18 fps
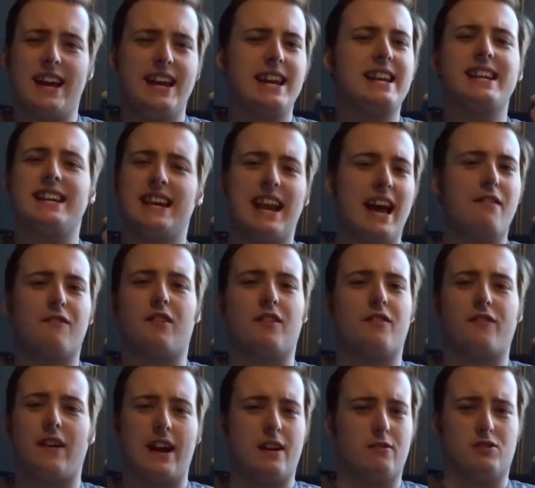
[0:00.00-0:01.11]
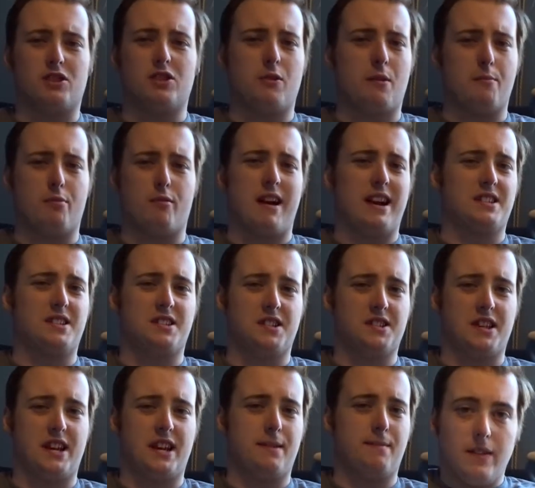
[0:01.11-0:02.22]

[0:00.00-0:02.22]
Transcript: He never fails to impress, does he?